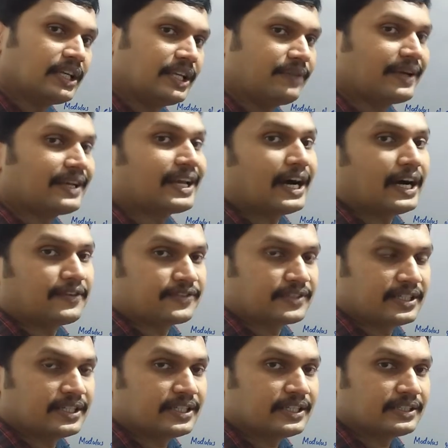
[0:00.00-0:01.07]
even
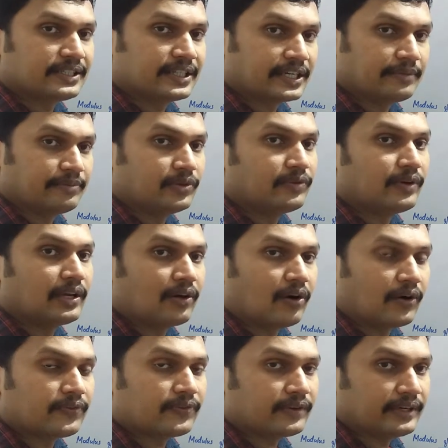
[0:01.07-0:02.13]
after the removal
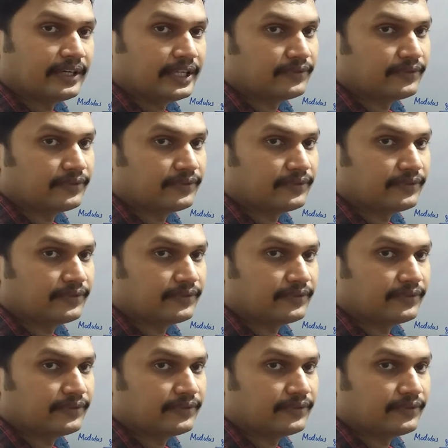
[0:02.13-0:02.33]
of